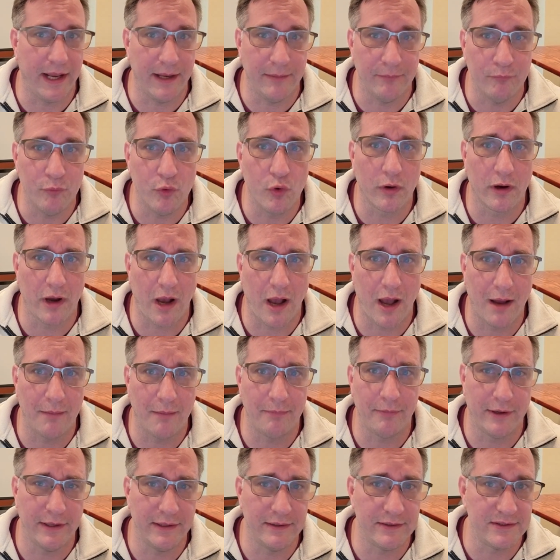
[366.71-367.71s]
a more
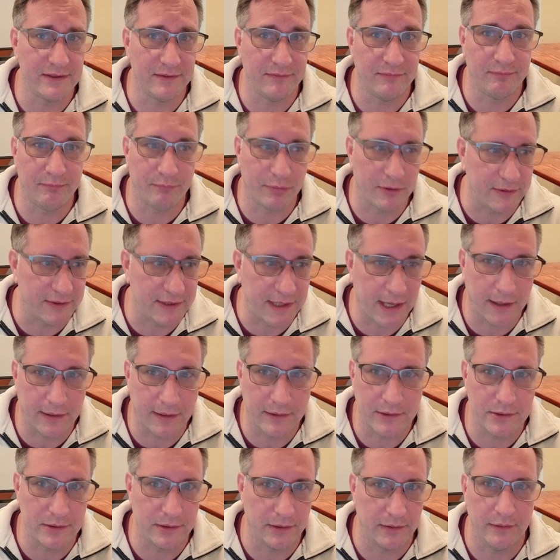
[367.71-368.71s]
comprehensive
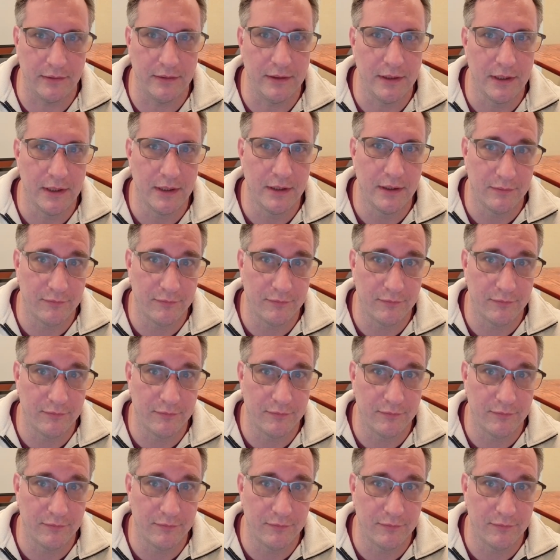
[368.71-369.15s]
protection